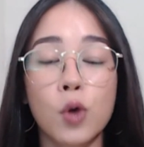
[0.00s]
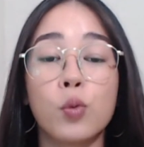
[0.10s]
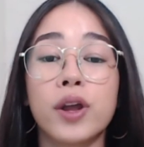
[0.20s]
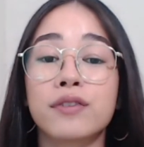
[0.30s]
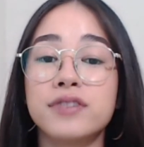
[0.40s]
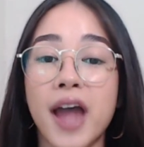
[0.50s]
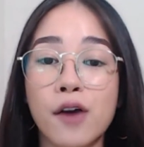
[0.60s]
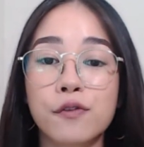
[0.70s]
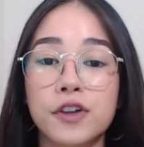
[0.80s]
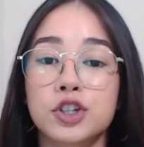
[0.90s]
We have now
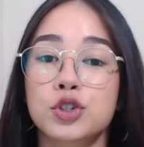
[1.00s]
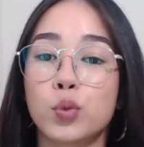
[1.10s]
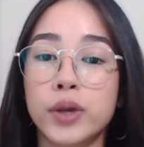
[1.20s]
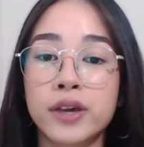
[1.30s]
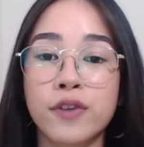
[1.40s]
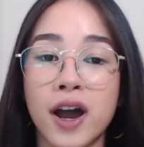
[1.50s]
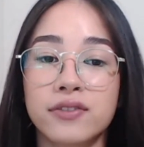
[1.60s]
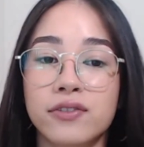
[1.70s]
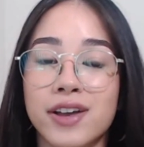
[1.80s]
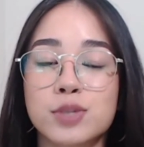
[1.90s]
finished week five
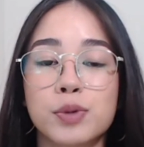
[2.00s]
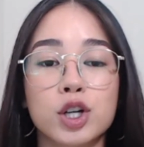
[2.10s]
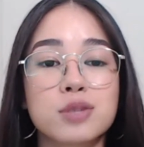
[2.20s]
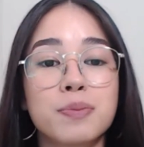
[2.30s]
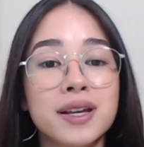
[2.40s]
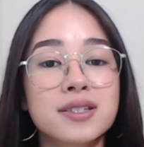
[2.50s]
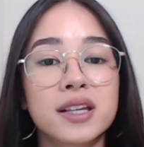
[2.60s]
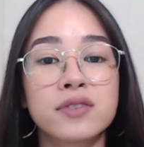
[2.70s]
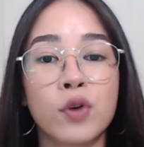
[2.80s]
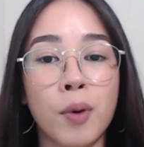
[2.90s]
of SBR's Pick
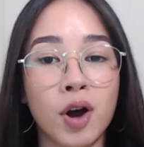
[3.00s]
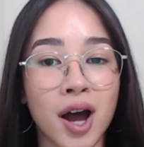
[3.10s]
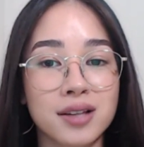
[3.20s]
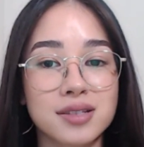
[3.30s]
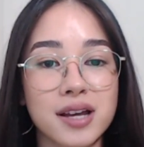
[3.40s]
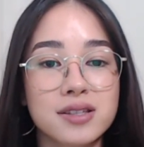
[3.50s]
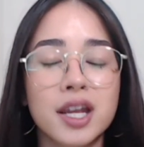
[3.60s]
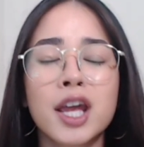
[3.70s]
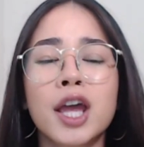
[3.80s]
Six football contest,